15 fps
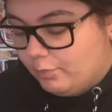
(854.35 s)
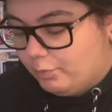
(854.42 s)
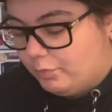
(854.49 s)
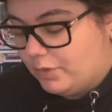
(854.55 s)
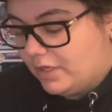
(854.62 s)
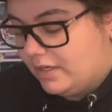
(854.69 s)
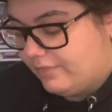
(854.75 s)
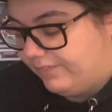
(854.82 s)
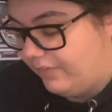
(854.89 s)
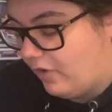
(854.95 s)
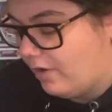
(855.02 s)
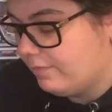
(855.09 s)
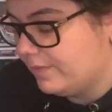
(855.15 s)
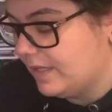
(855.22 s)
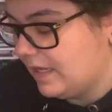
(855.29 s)
But
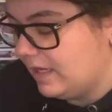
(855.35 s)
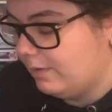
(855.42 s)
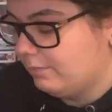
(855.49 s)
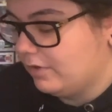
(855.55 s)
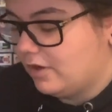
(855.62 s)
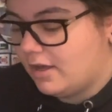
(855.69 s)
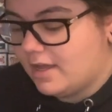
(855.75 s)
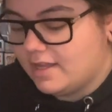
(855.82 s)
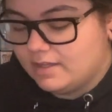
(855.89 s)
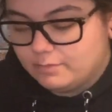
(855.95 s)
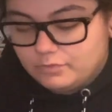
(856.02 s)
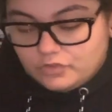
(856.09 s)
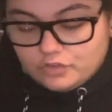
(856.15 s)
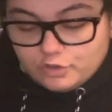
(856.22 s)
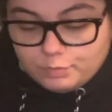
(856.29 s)
from them, I am
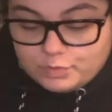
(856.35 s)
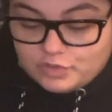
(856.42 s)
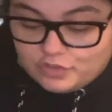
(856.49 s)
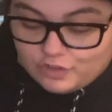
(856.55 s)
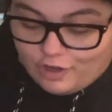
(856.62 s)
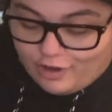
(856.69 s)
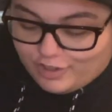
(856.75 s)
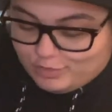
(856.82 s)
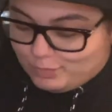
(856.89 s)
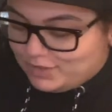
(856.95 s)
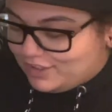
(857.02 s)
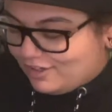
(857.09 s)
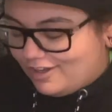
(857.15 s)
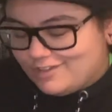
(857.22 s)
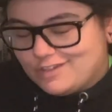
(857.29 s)
super stoked
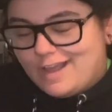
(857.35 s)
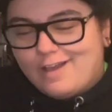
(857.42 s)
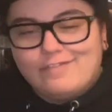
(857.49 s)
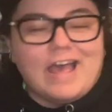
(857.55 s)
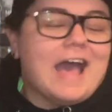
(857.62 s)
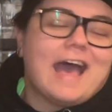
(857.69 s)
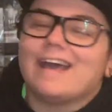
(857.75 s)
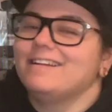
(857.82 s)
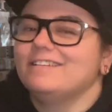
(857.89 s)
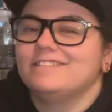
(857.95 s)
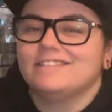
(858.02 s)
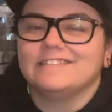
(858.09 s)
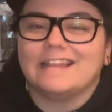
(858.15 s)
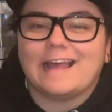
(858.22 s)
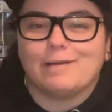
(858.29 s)
because I've added
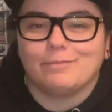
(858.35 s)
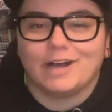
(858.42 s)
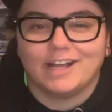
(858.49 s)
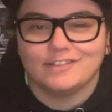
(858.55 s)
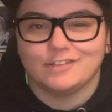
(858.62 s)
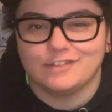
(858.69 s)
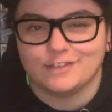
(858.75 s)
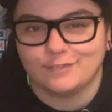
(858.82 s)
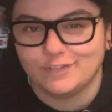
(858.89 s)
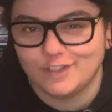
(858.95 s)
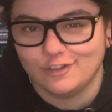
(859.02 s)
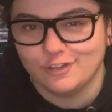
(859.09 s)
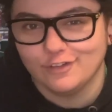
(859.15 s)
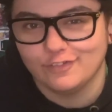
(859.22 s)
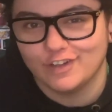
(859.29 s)
to that Masters of the
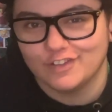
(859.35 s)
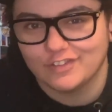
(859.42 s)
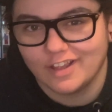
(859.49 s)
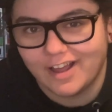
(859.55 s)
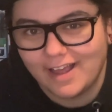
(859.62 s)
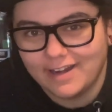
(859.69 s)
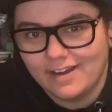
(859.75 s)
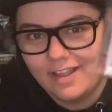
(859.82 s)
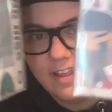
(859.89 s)
Universe line